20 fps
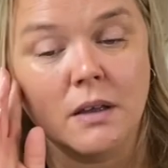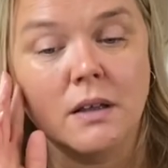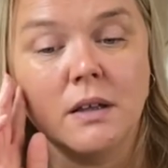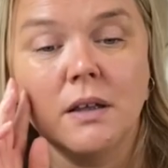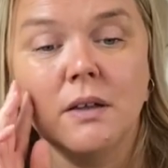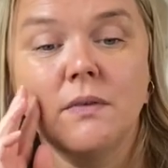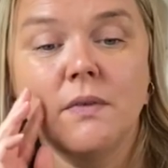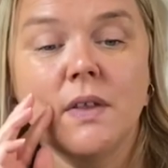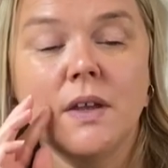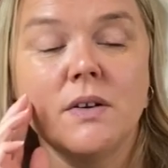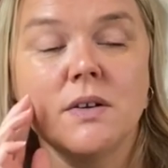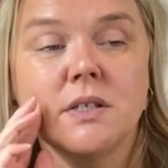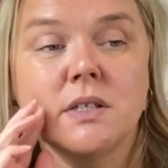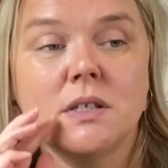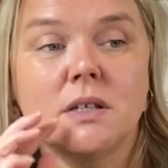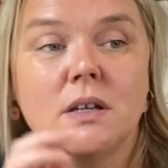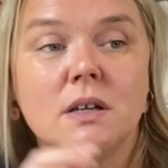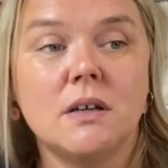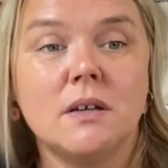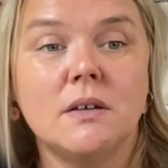If there's
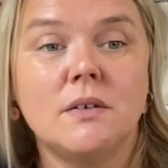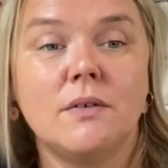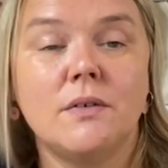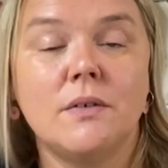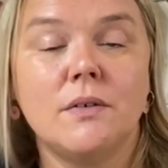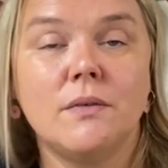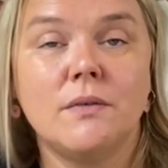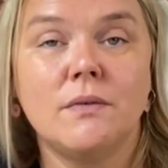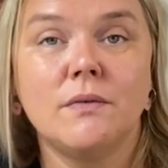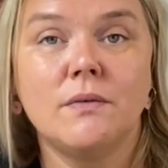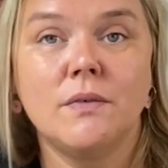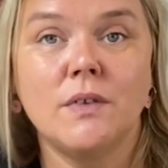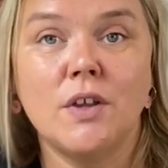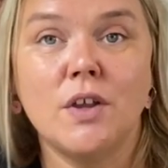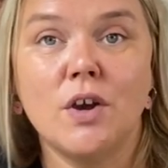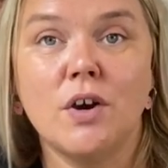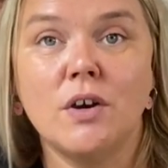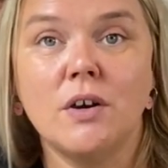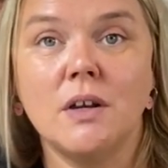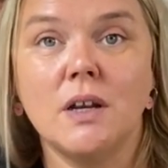a
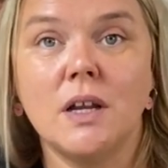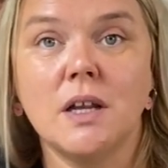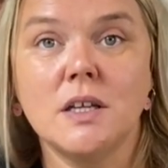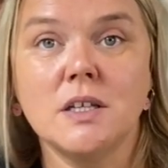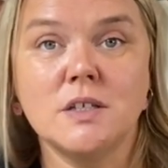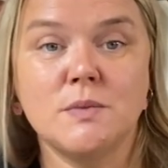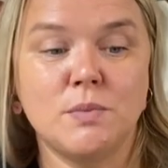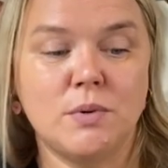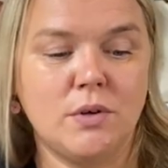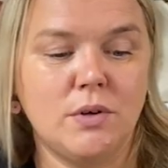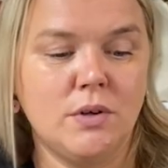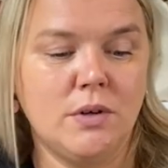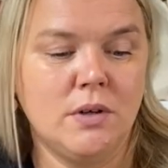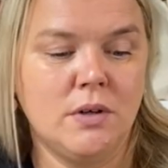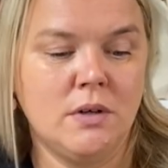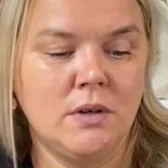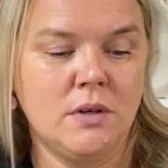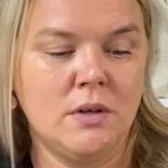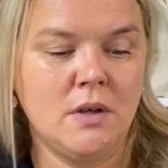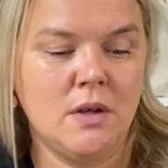yarn expert
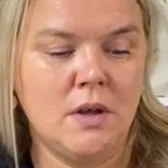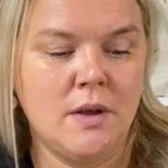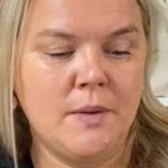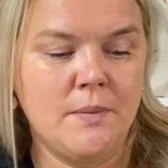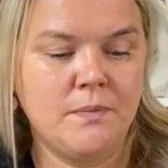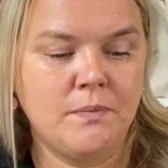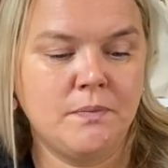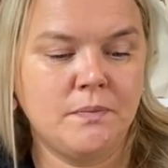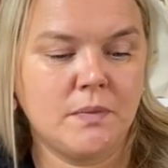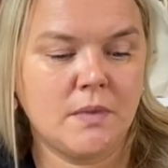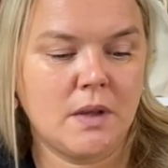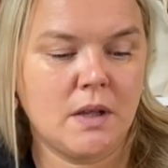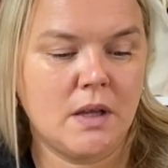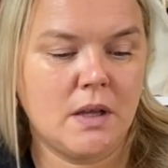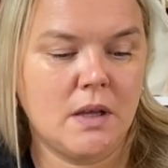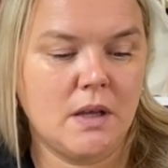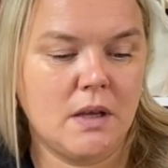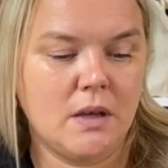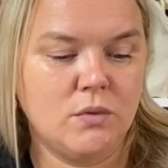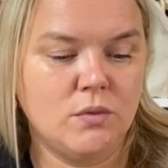
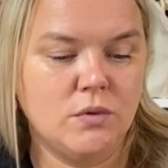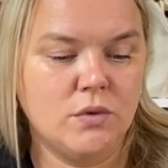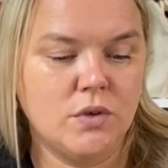who